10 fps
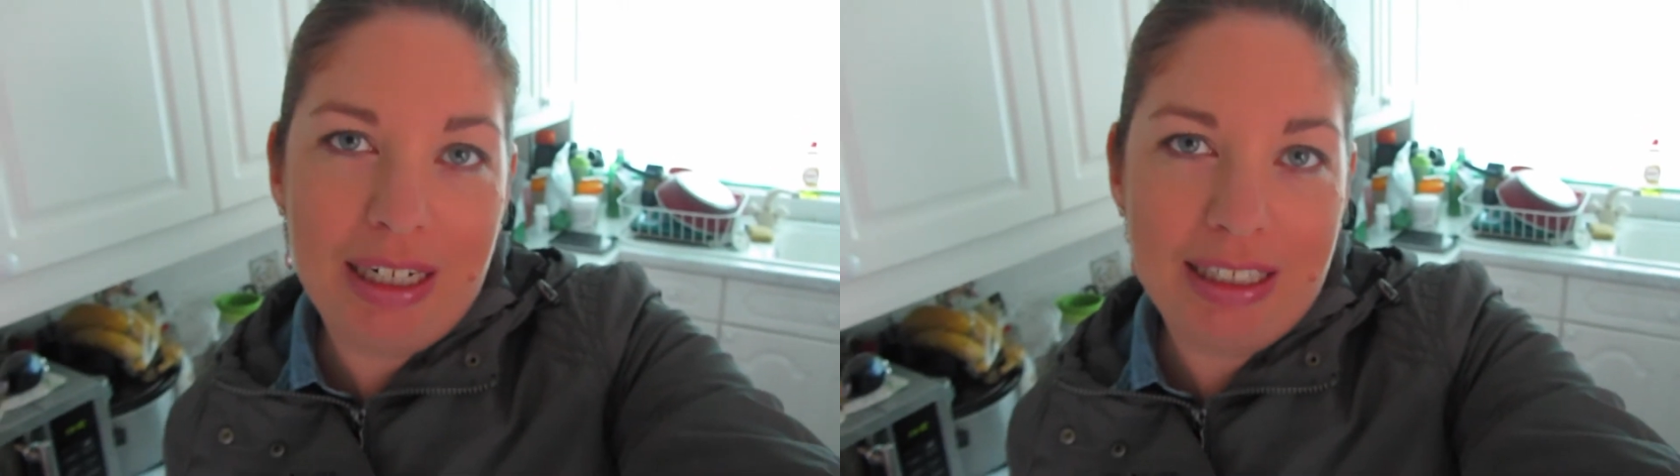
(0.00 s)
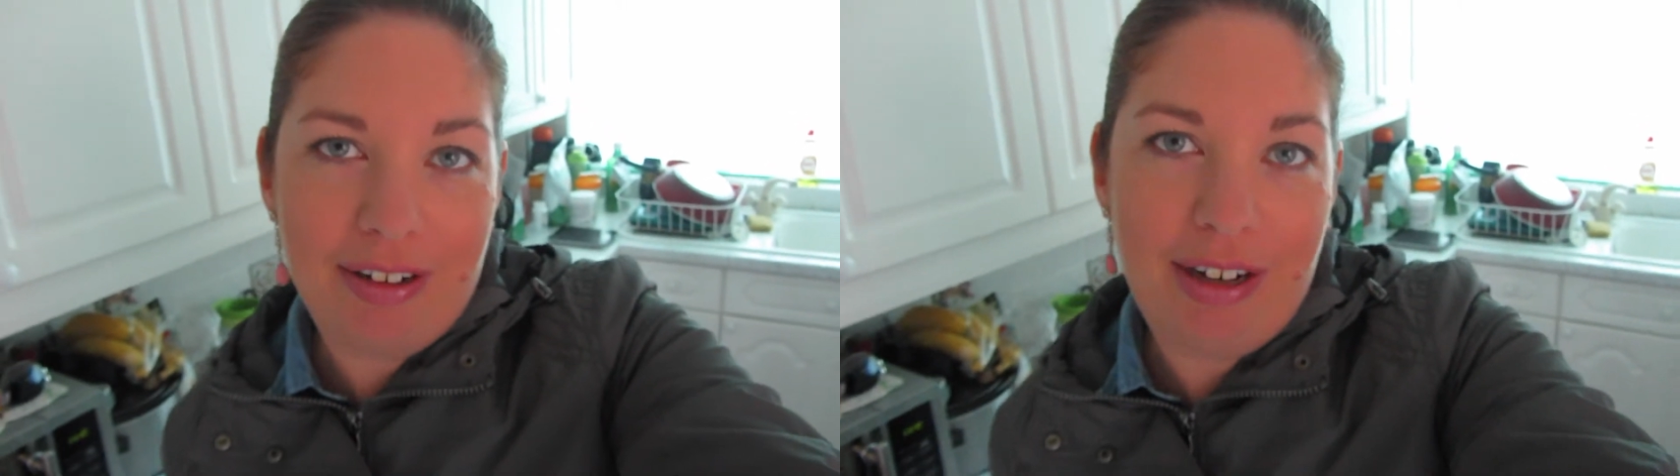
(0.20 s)

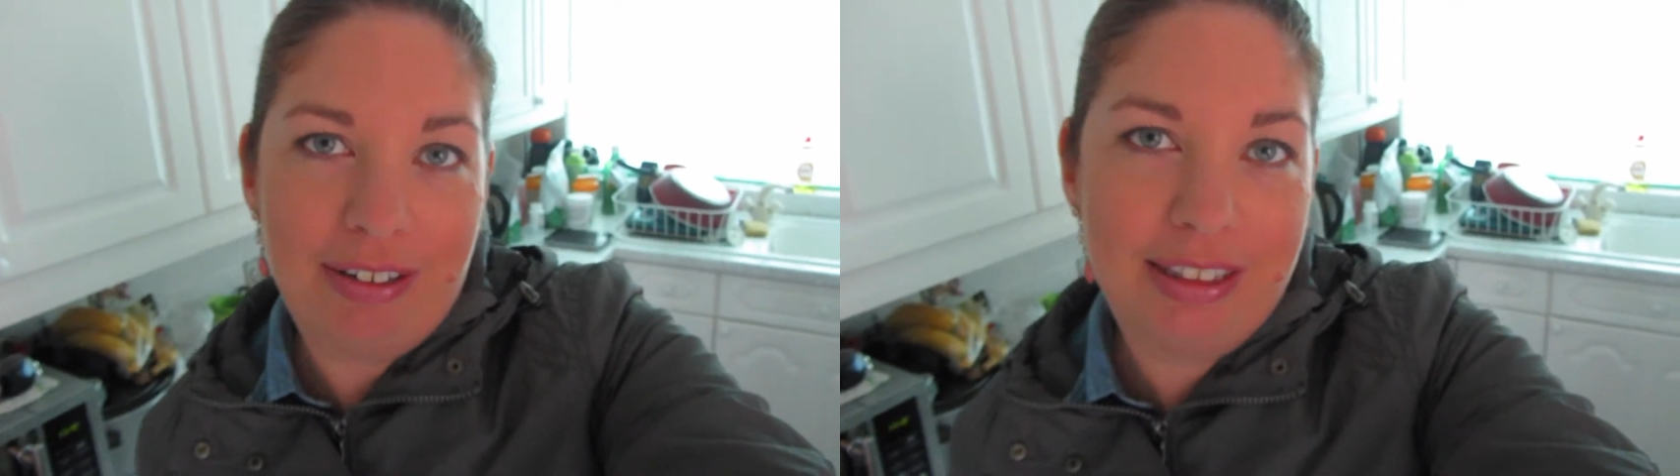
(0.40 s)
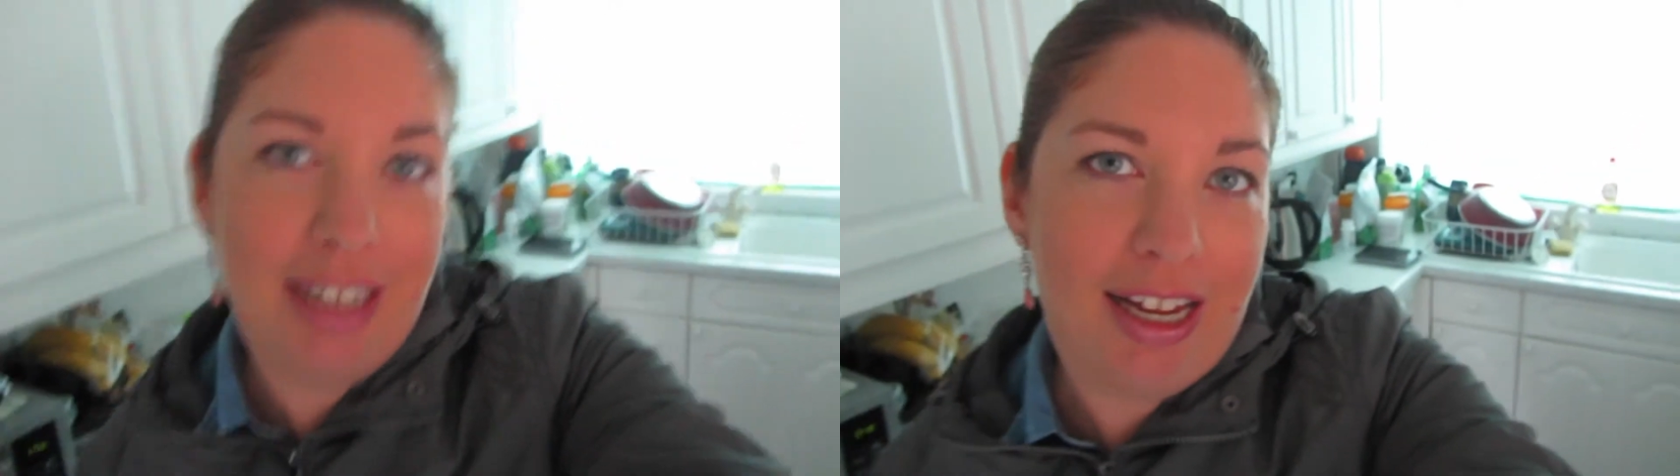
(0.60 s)
it down
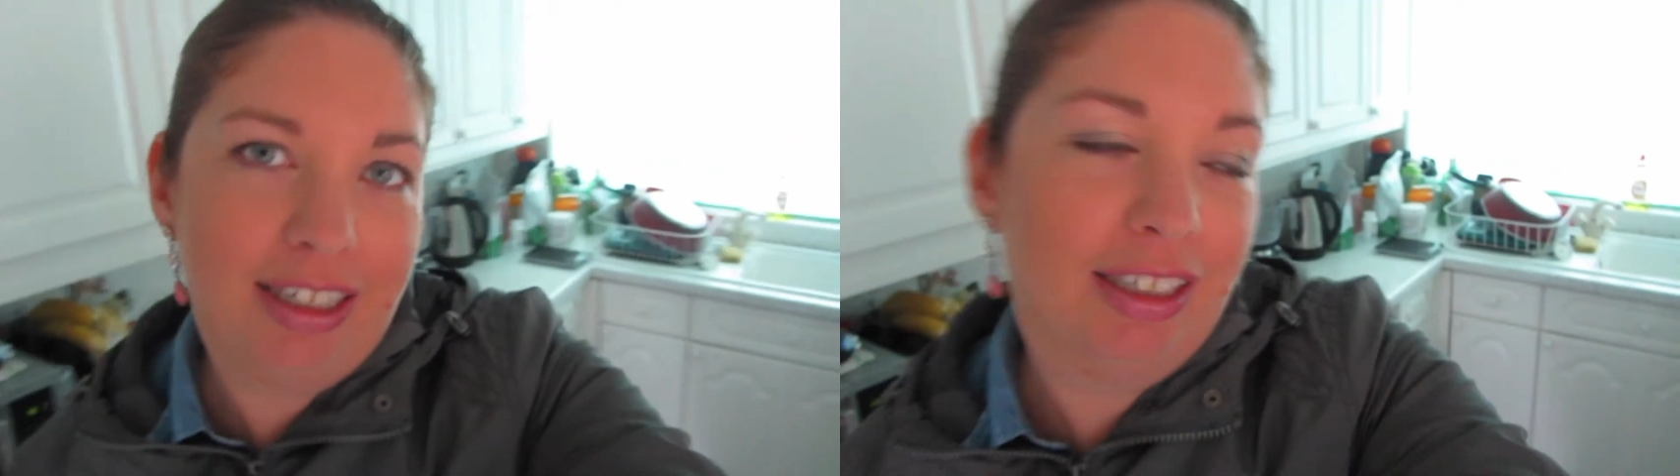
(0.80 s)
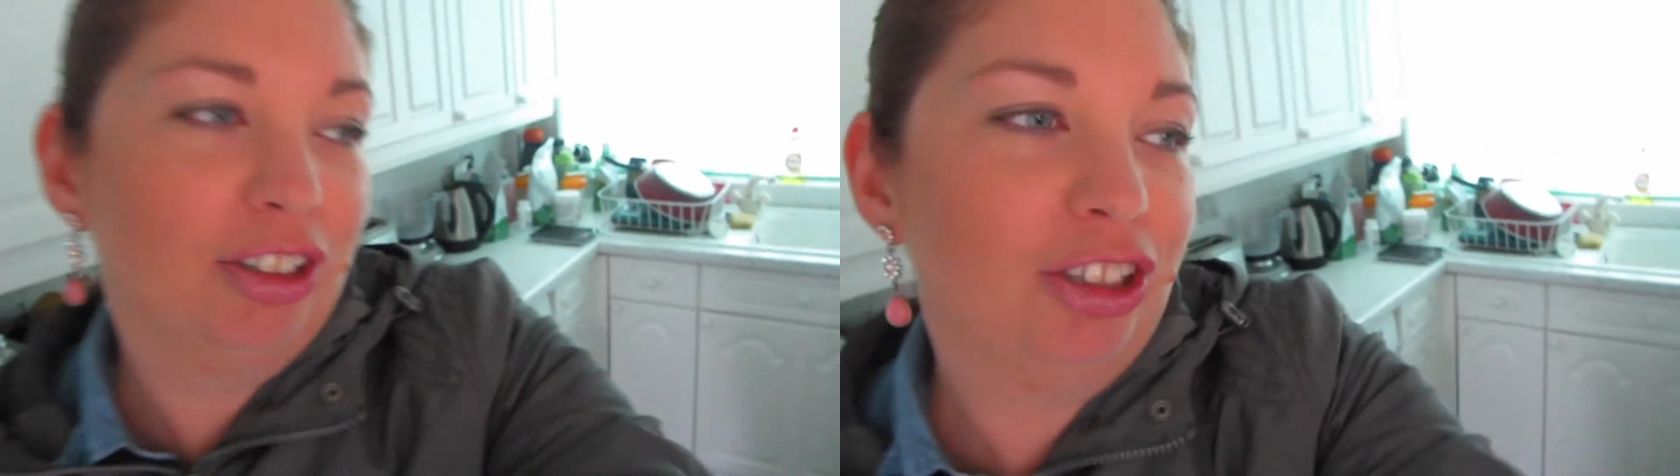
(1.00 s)

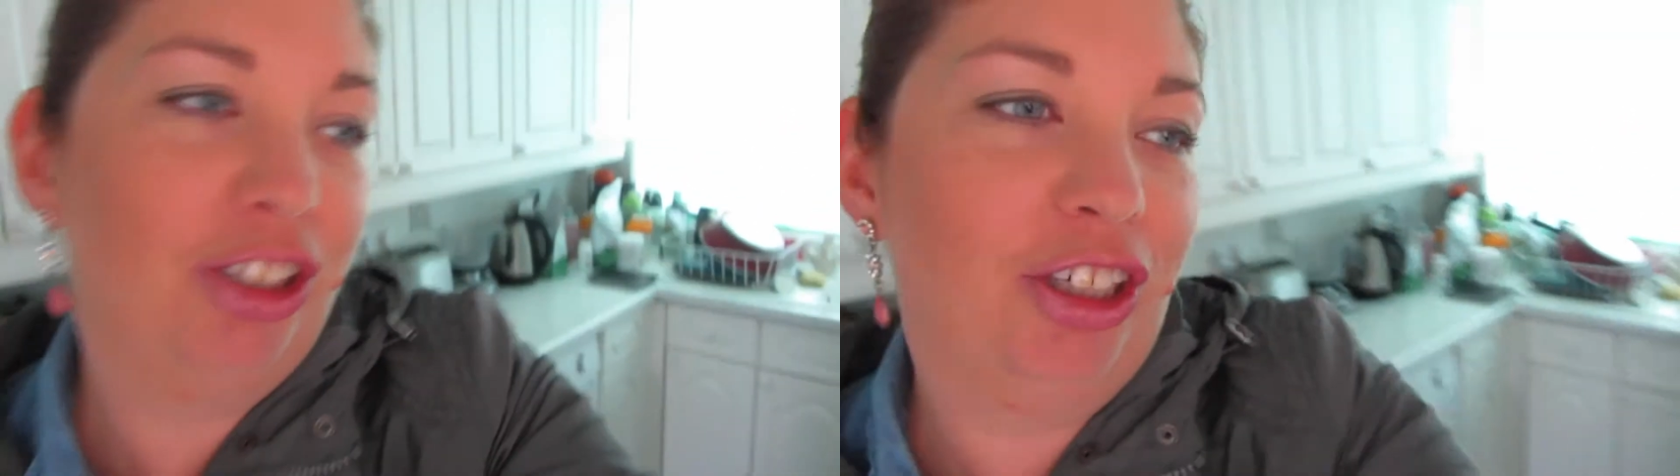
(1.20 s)
outside. I'll just